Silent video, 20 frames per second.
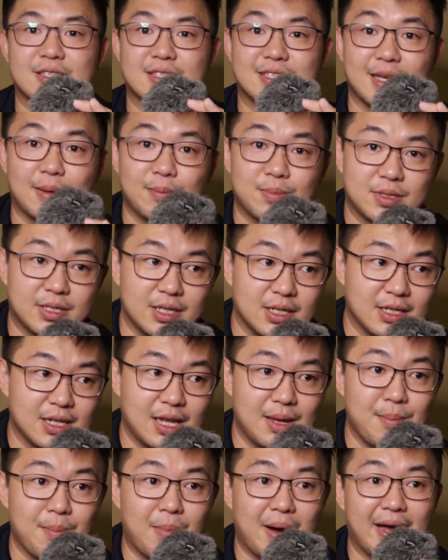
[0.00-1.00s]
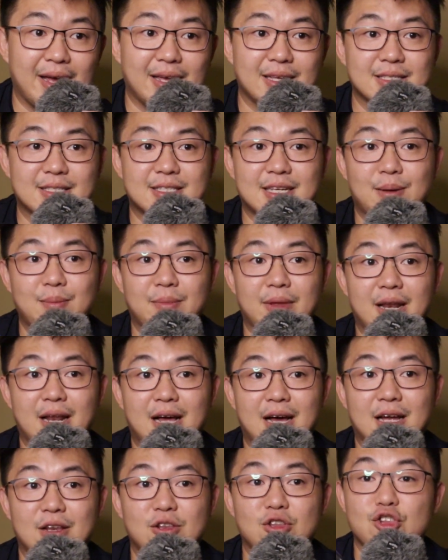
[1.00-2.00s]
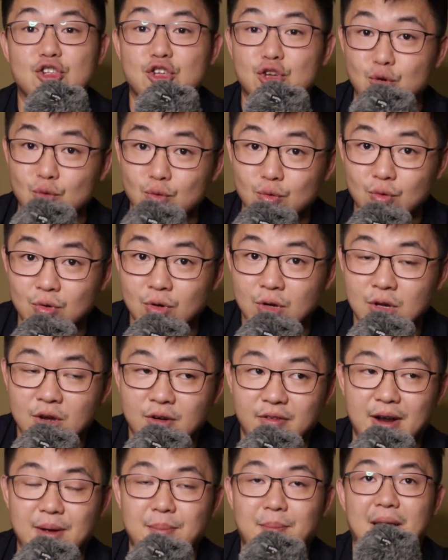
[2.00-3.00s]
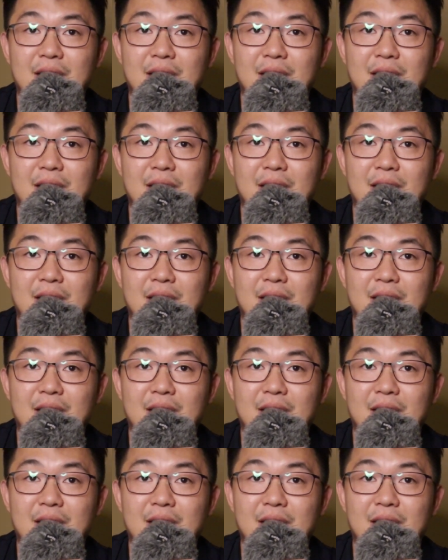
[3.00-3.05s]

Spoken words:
subsale and buying some that are new, right?